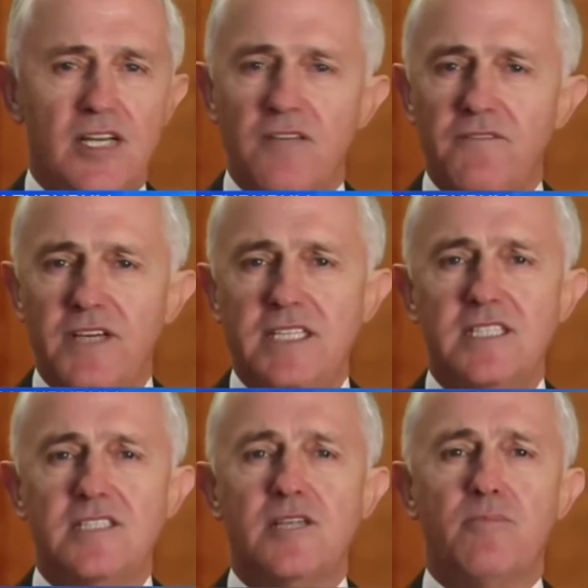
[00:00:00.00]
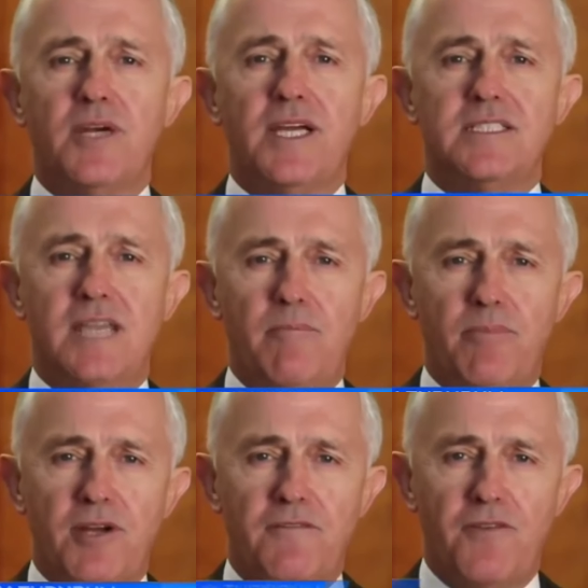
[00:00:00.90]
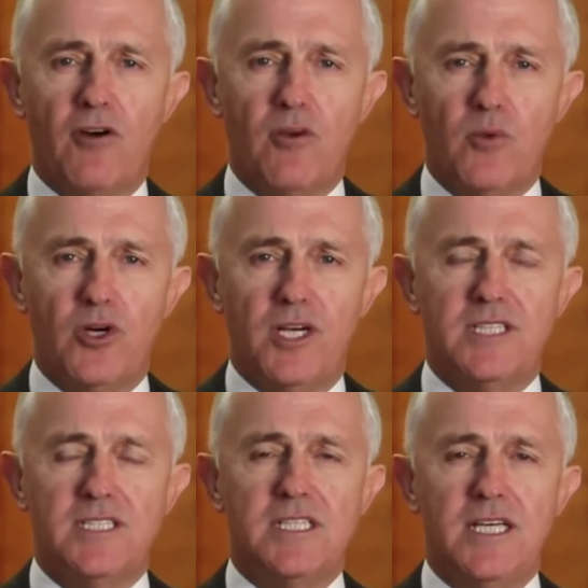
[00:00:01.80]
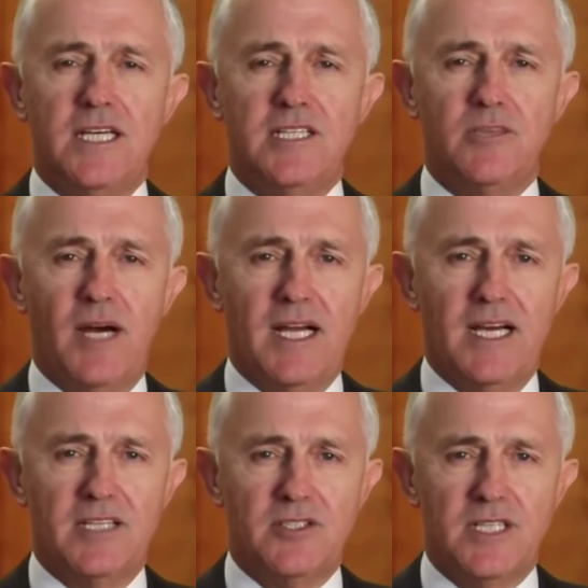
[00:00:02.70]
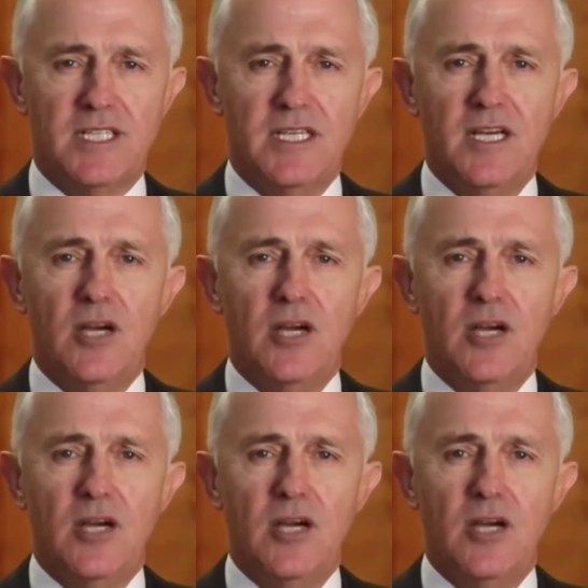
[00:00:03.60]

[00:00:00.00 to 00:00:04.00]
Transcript: the visas that bring temporary foreign workers into our country.